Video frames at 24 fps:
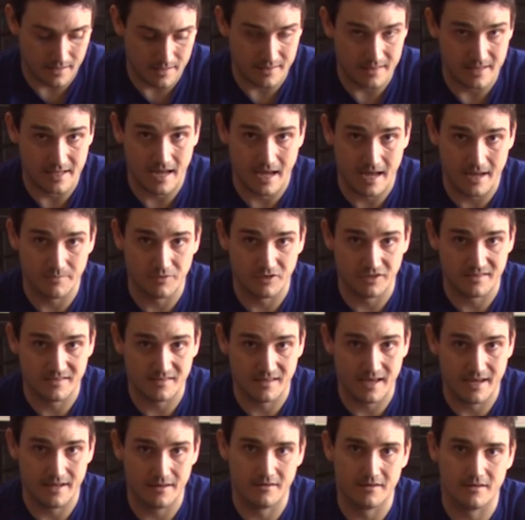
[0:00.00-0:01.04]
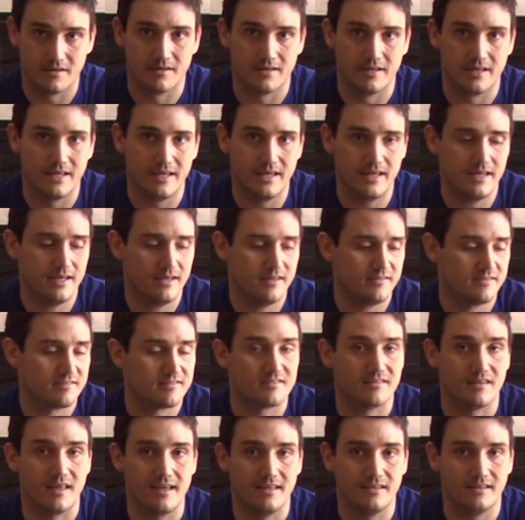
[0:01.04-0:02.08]
the hybrid slider is
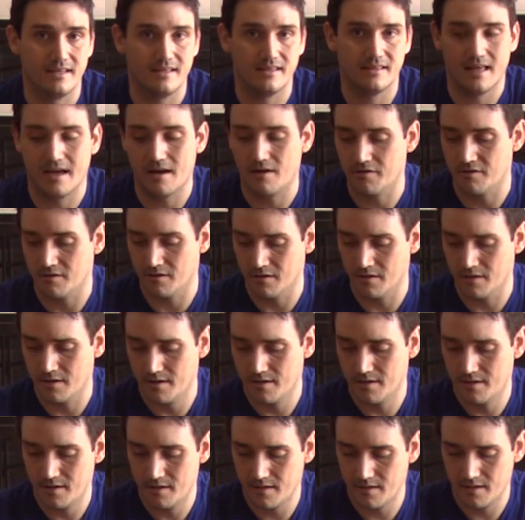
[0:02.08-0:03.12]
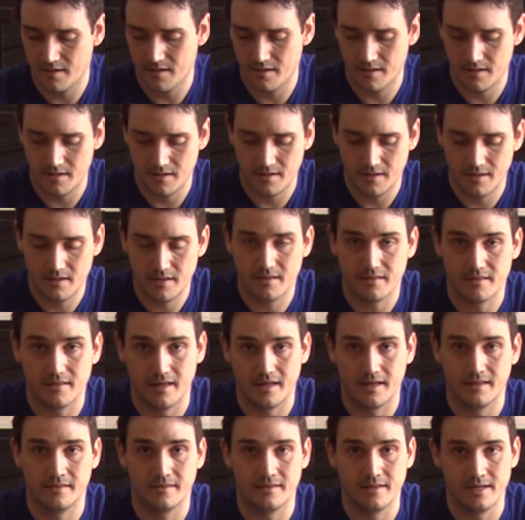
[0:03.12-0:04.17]
slightly louder
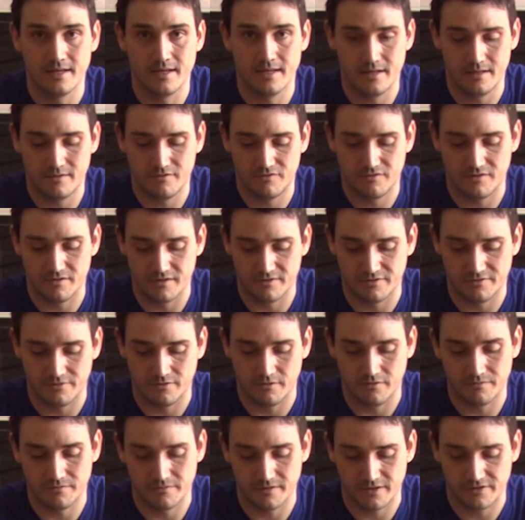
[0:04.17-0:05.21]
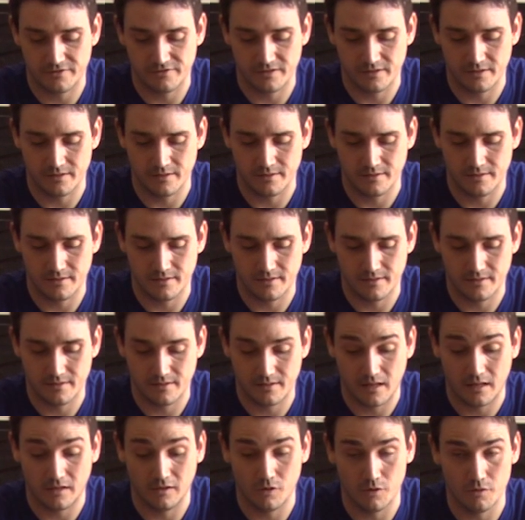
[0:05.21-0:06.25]
than the traditional friction,
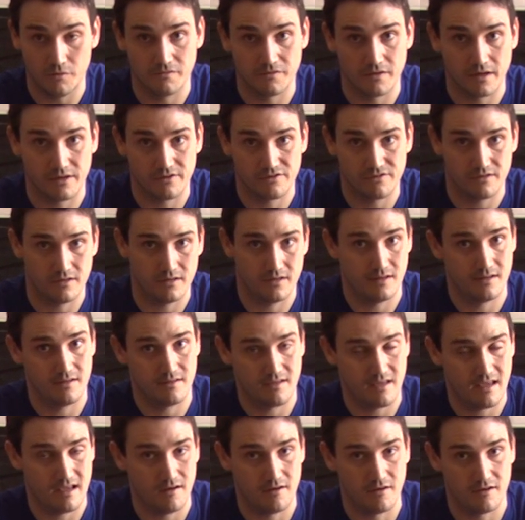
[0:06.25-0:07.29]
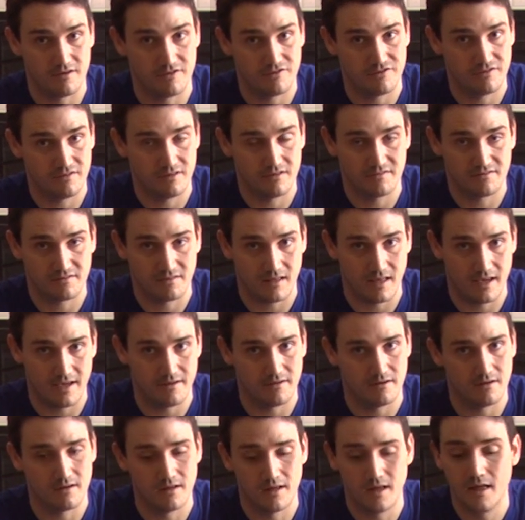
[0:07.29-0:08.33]
low friction carriage
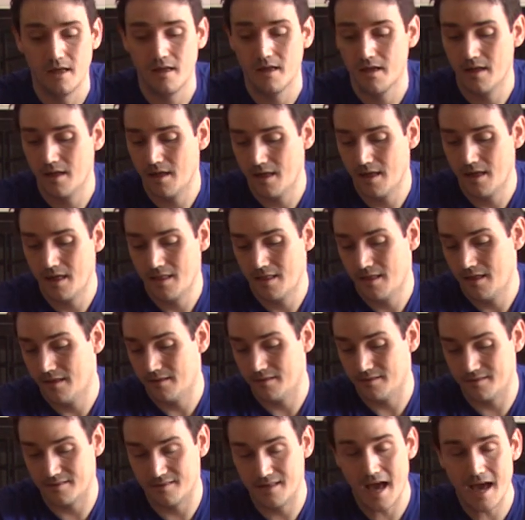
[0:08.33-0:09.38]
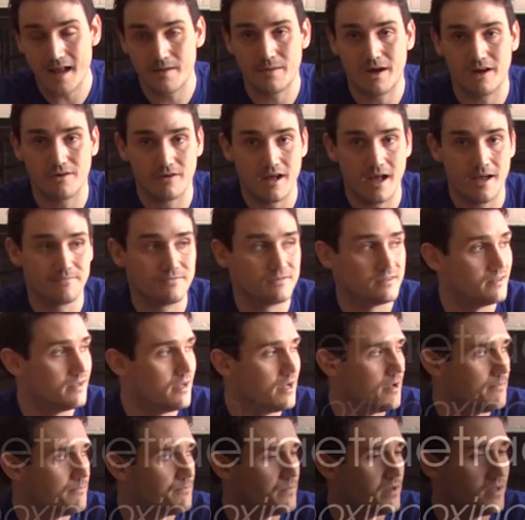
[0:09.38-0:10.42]
slider. That about wraps it
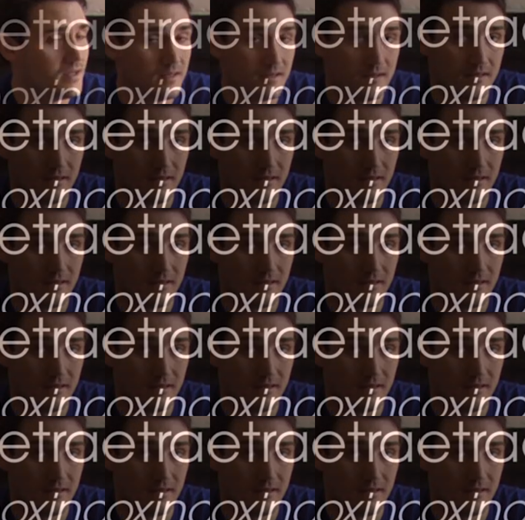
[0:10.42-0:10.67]
up,